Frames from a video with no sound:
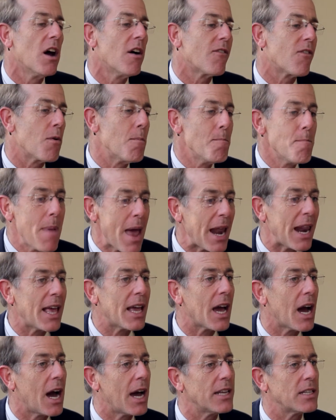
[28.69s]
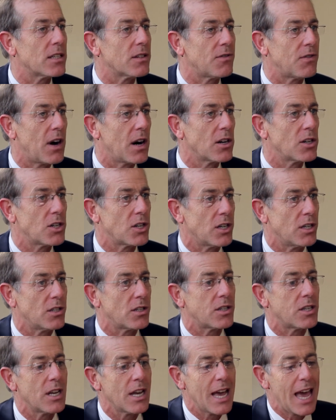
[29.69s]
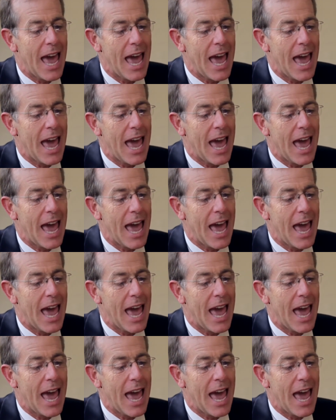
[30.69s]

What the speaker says: for many kinds of functions.